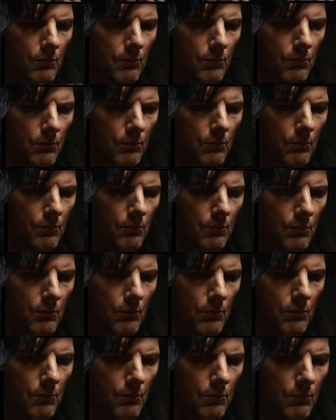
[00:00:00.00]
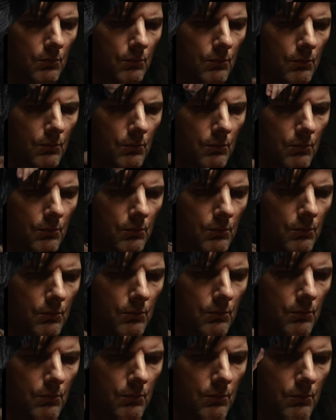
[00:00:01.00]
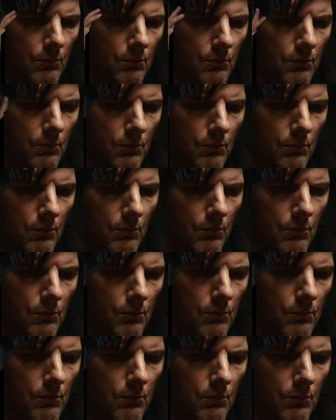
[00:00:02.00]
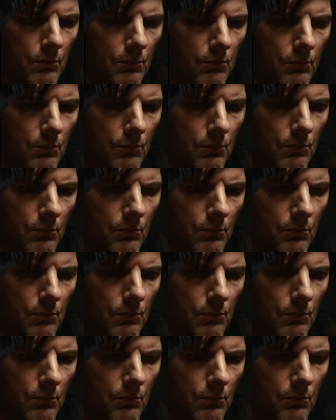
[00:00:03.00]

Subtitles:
No words are spoken by the person on screen.